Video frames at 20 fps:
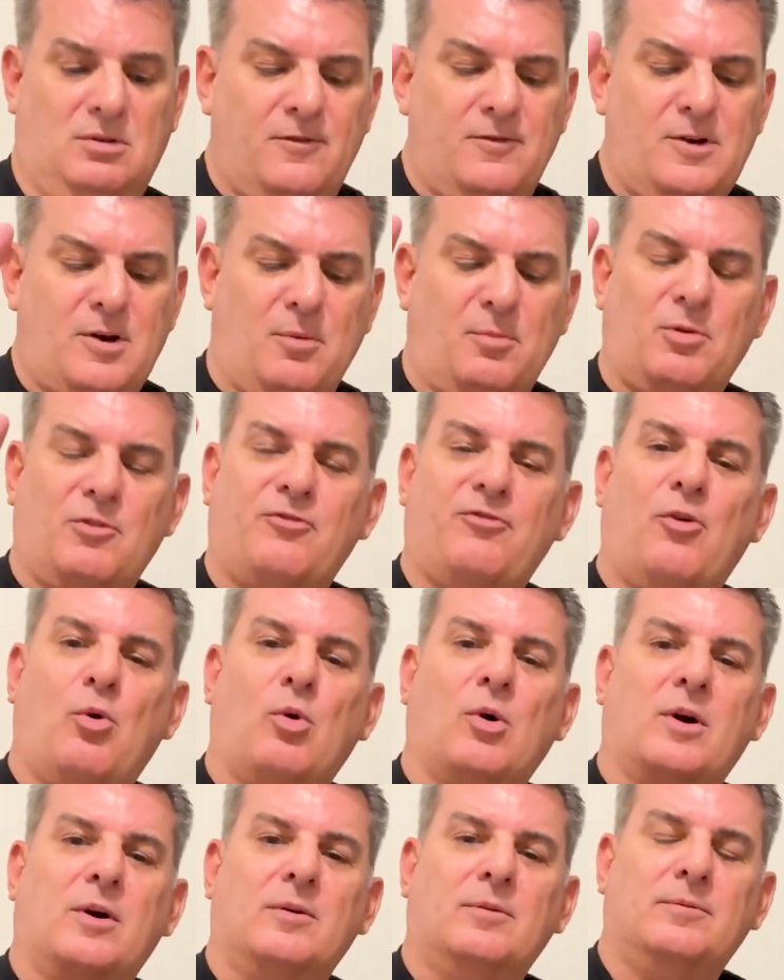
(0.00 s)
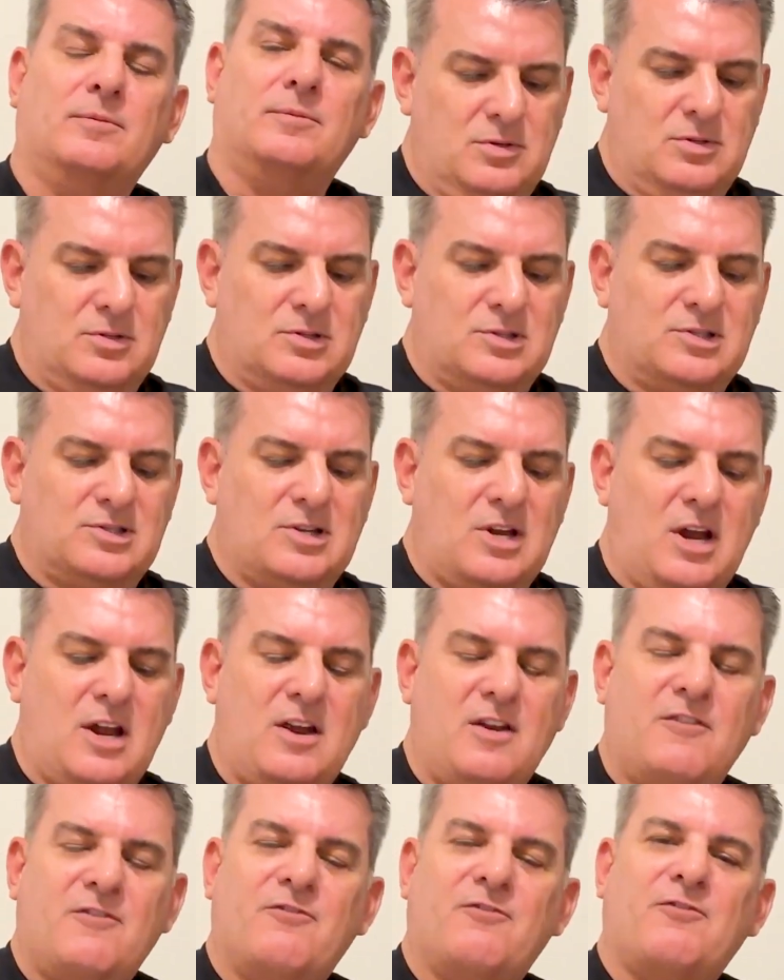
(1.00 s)
Number 4,
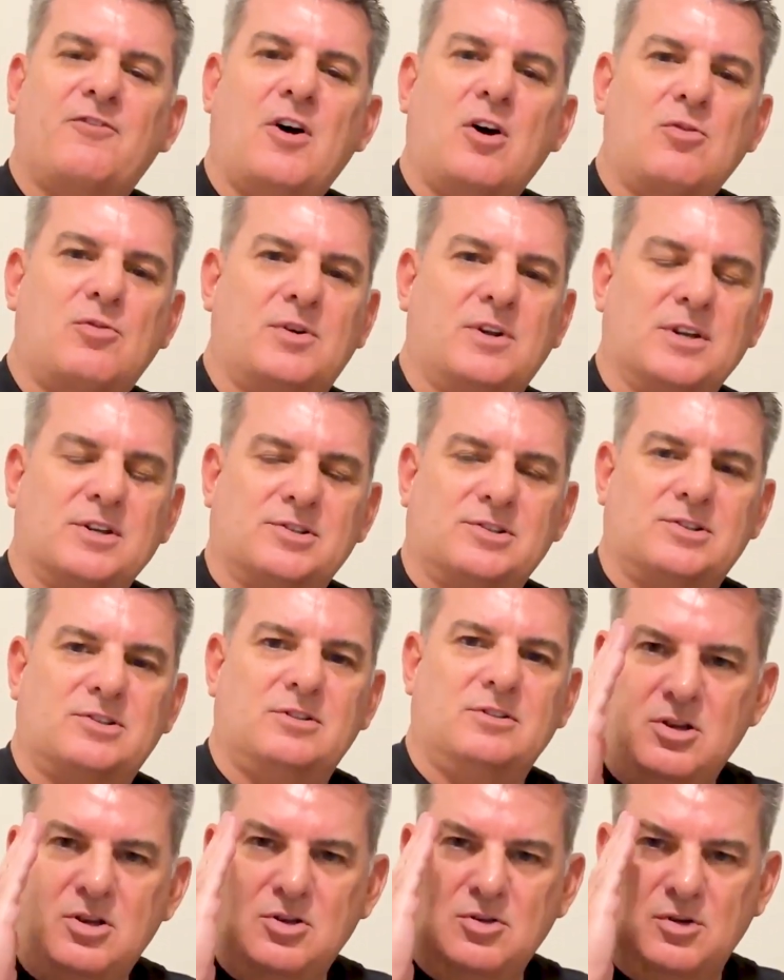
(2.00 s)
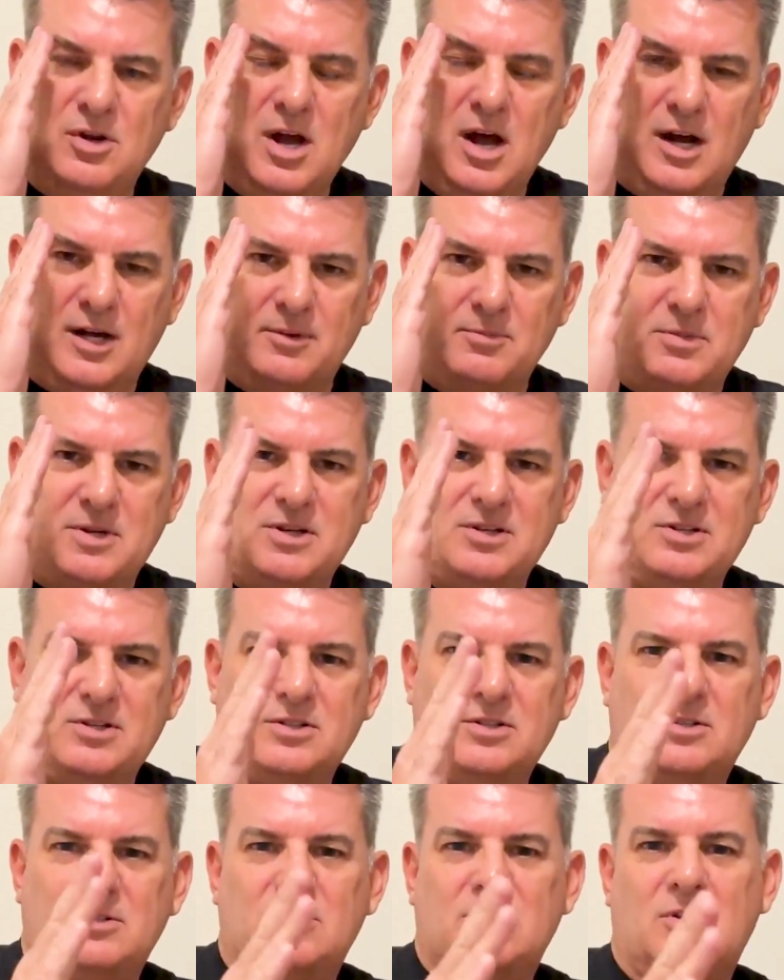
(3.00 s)
stay focused. You got to be
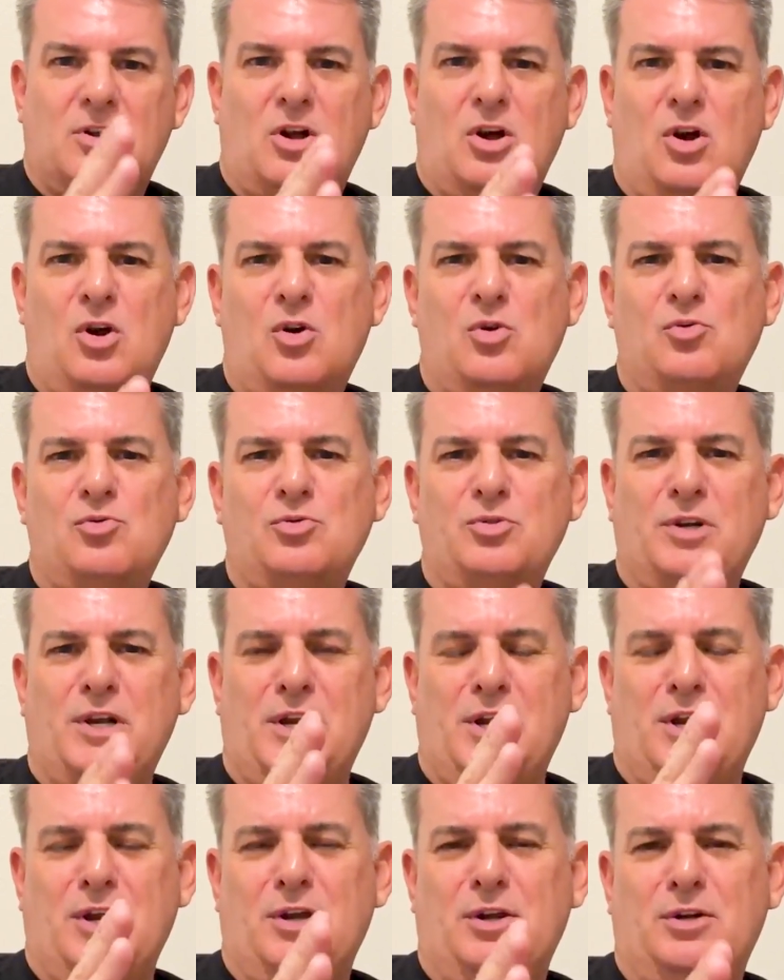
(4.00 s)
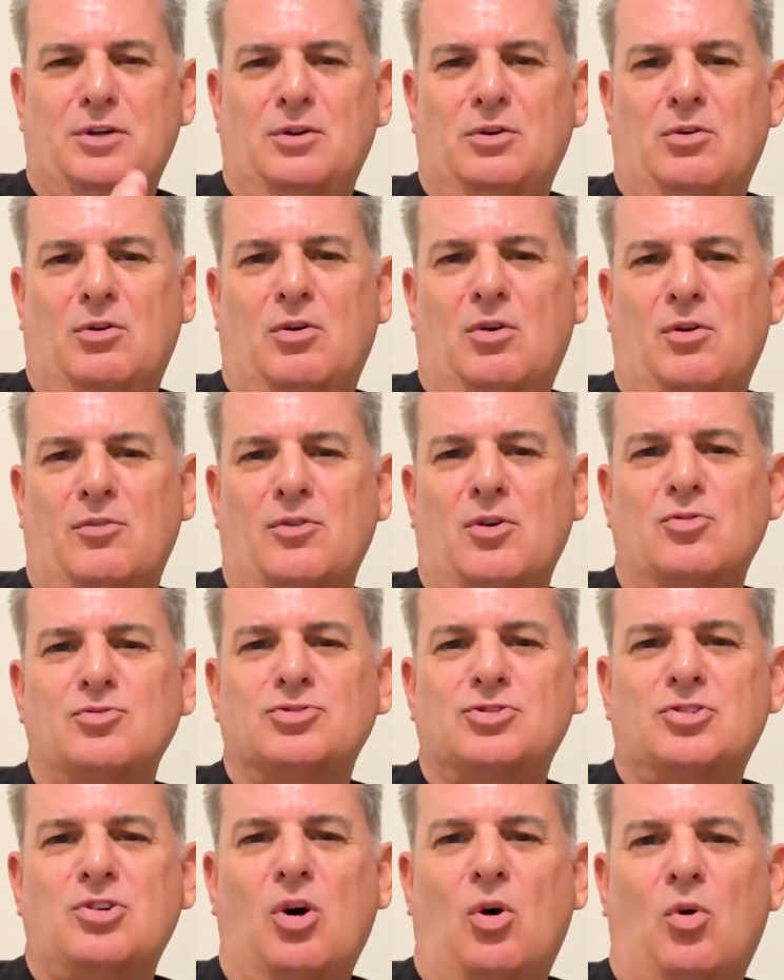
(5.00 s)
honed in on
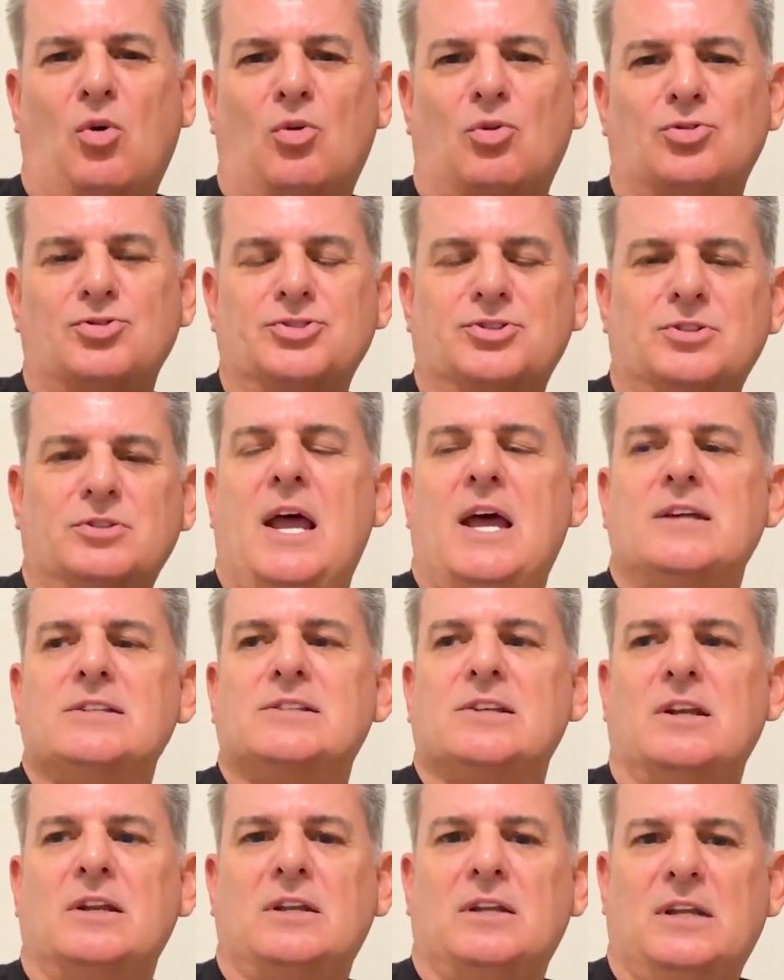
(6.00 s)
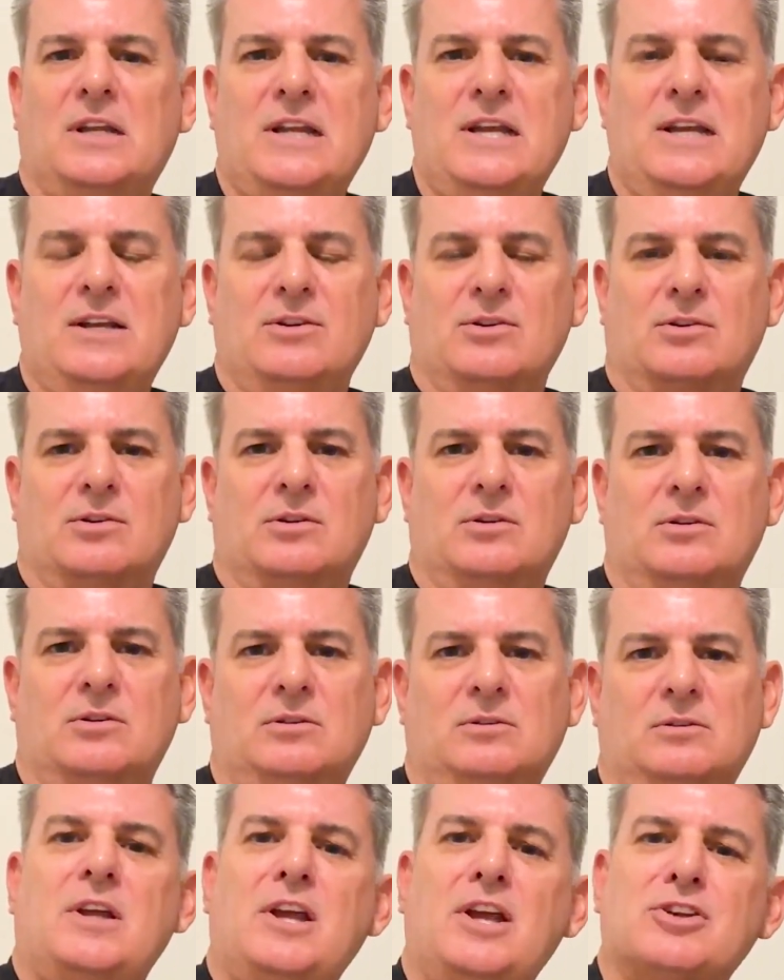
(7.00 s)
those goals. As a leader,
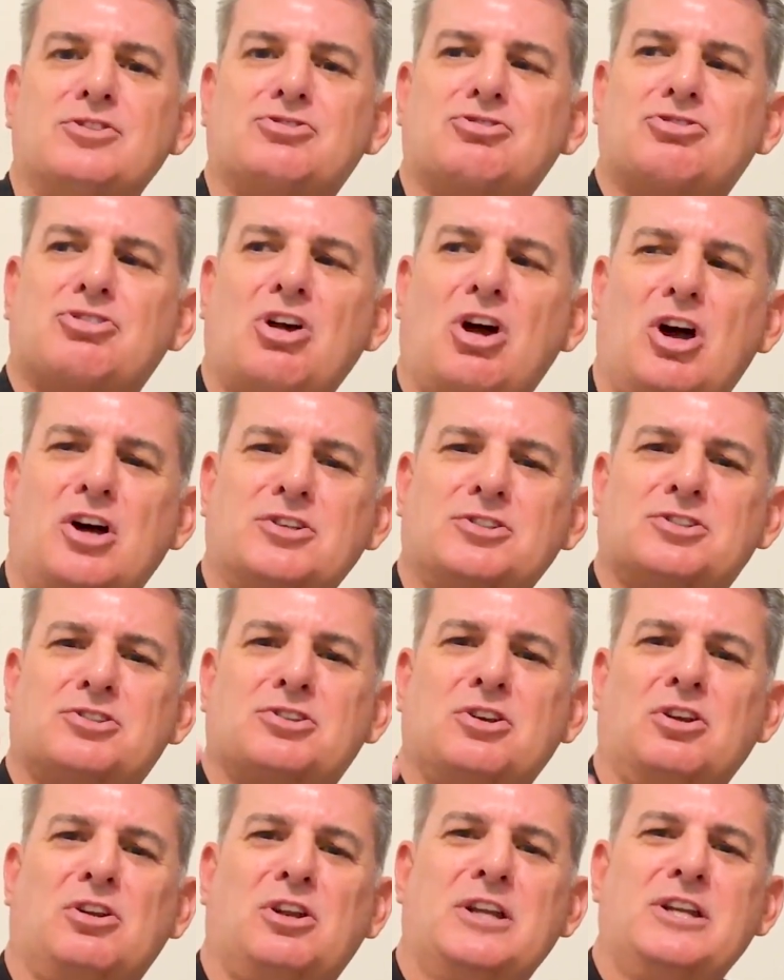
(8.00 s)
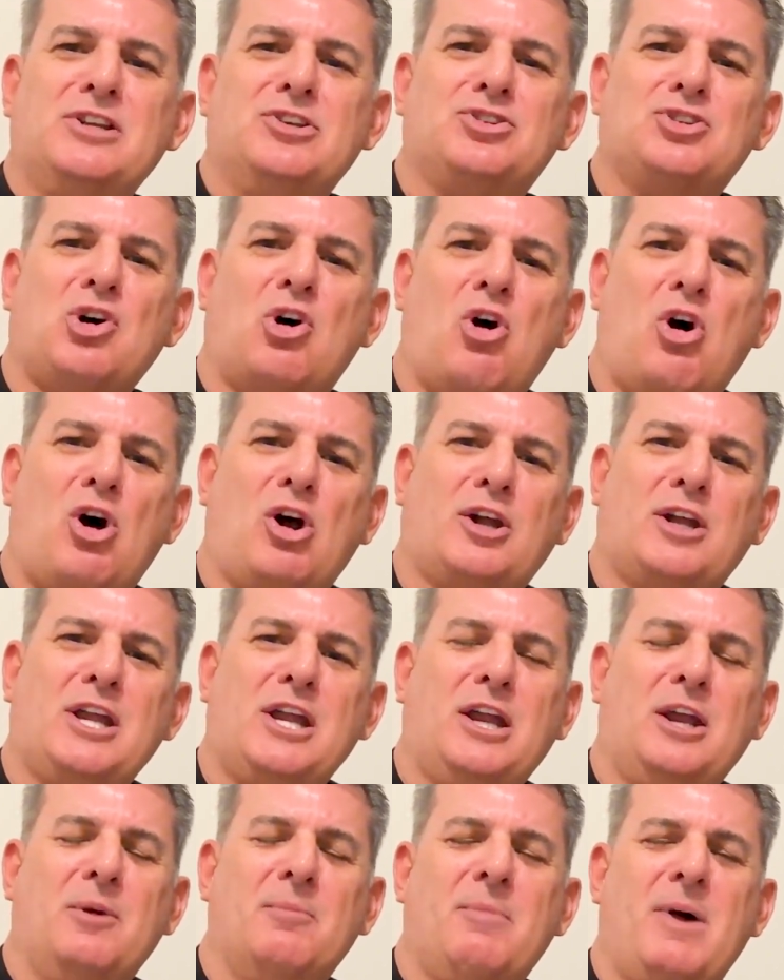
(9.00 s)
it's constantly
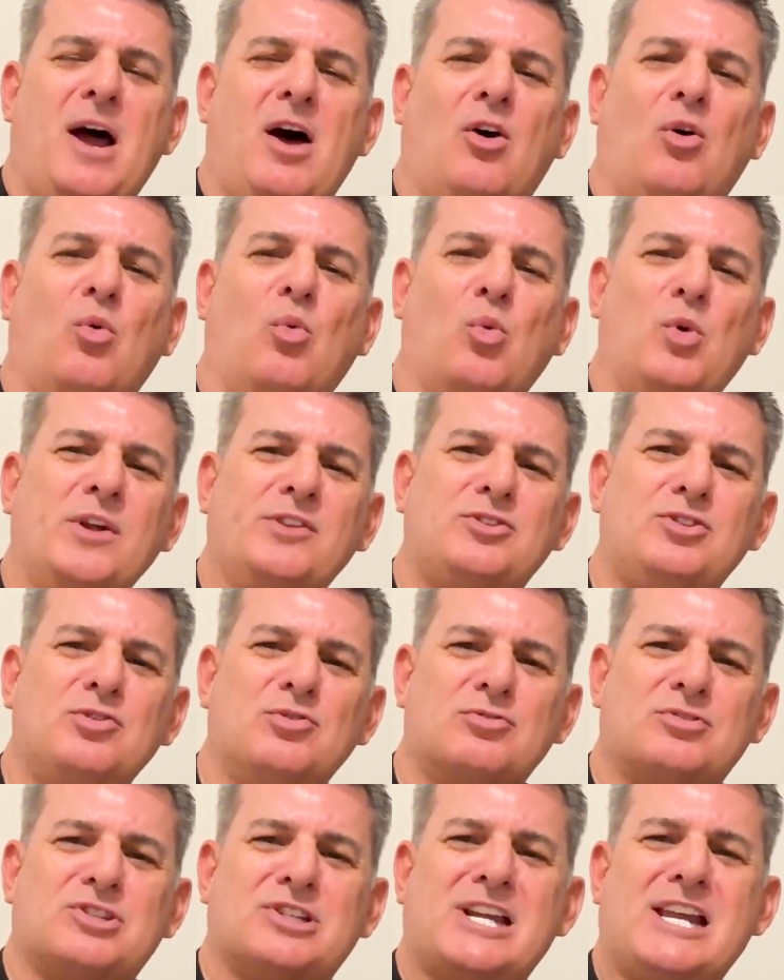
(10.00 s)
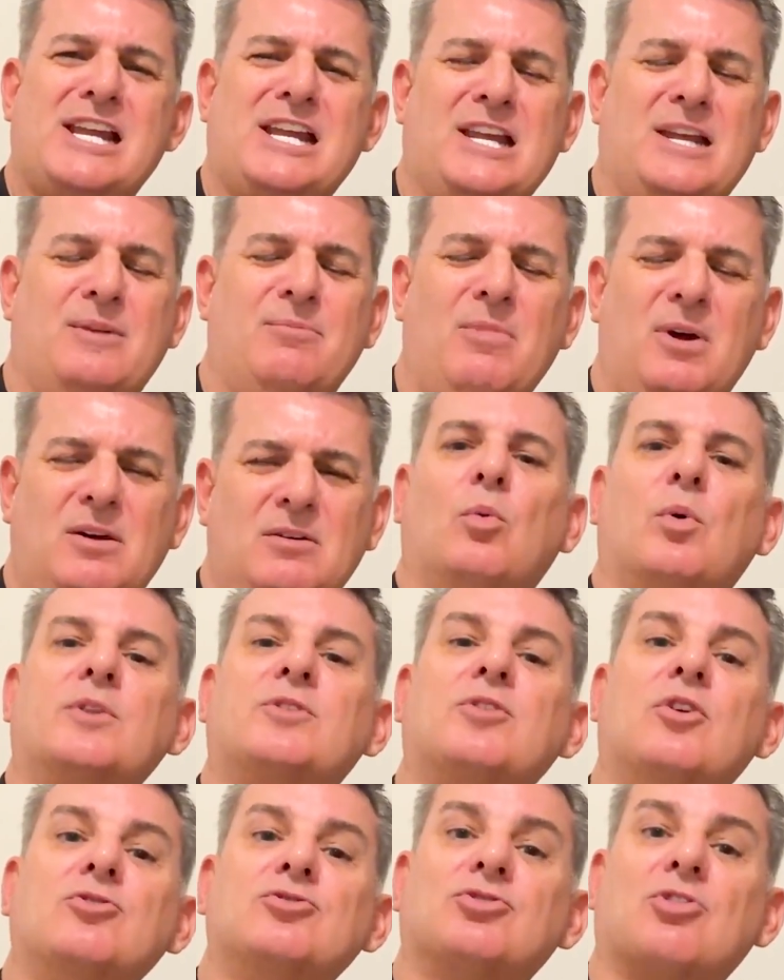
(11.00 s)
talking about with your team
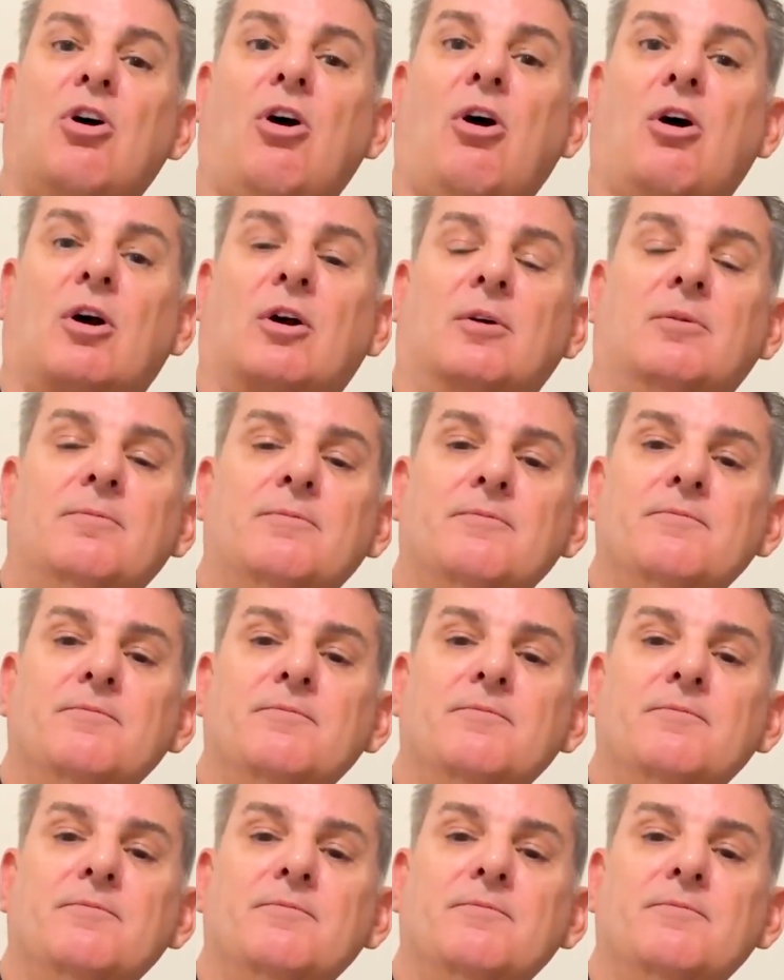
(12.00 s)
what those are.